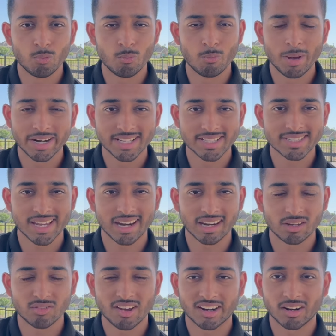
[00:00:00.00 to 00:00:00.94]

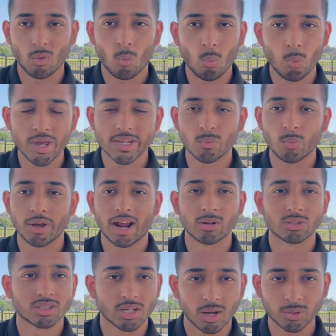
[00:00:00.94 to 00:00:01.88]
meditating you've gone a week
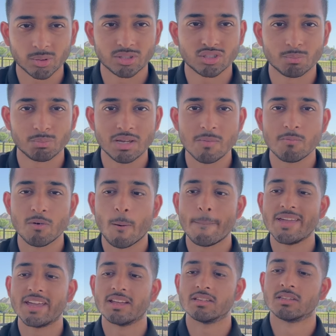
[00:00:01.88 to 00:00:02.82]
without talking to people
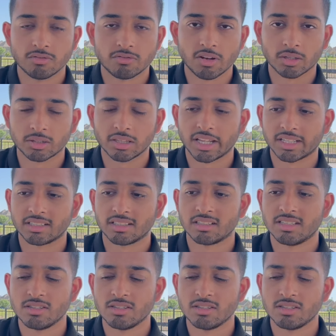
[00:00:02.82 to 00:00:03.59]
because felt like